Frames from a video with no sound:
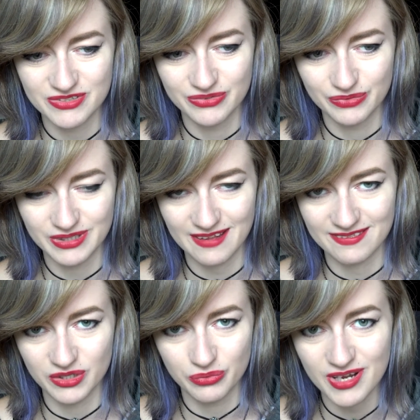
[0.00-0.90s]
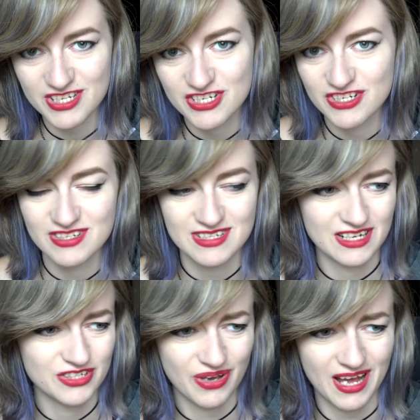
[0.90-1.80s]
to get the questions
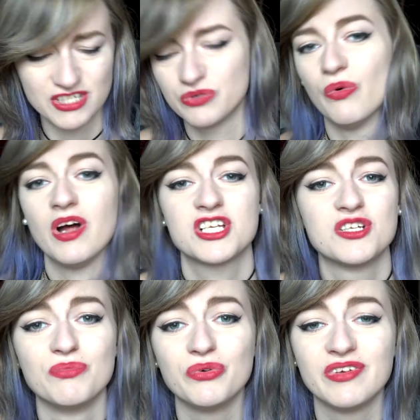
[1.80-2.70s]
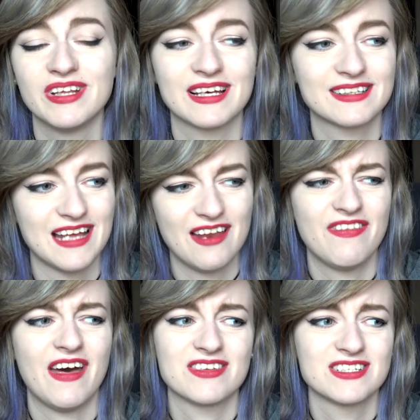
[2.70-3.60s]
and you had to watch the movie like
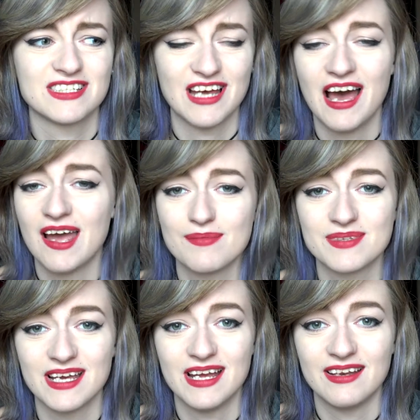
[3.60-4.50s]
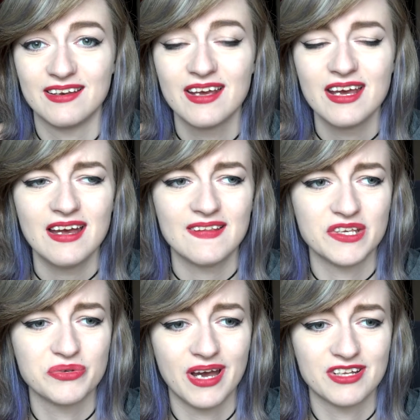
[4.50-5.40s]
10,000 times and
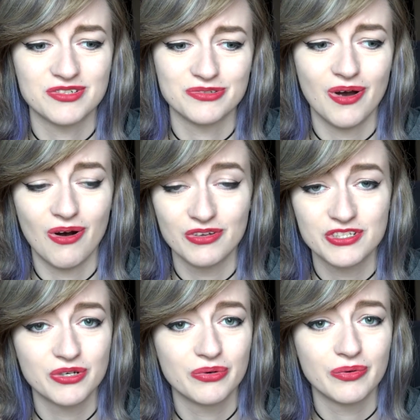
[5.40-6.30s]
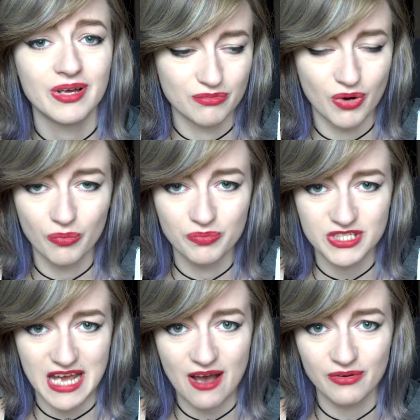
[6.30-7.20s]
then you had to also rope
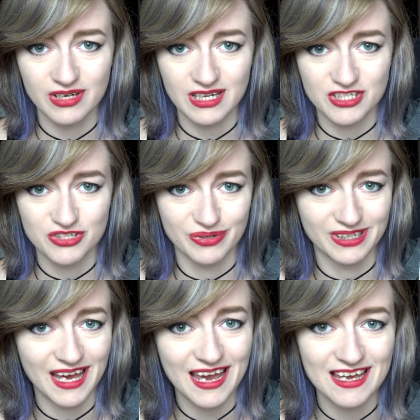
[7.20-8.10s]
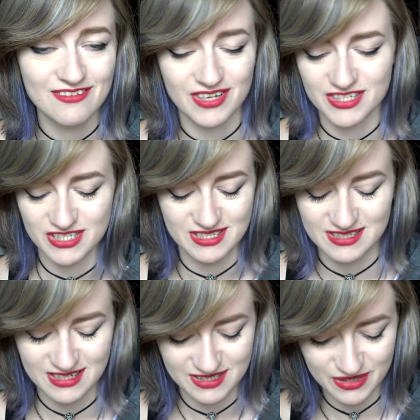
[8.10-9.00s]
down into a cave and
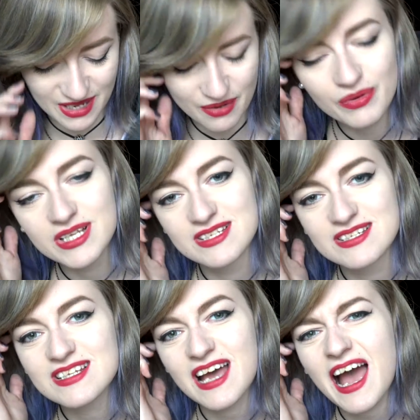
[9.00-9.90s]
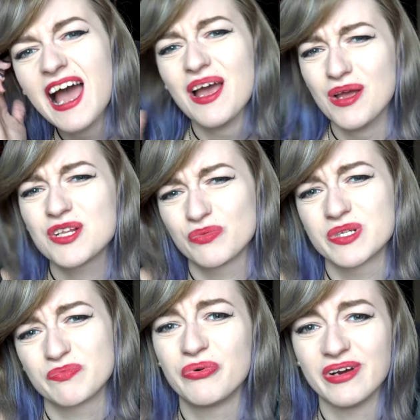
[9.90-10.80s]
just it, it was it
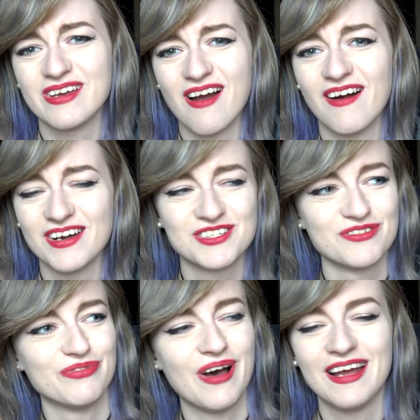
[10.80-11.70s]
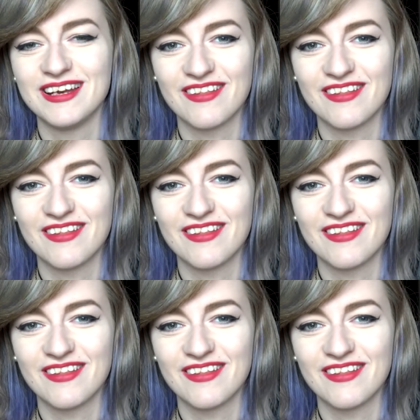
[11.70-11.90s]
was pretty hard to find I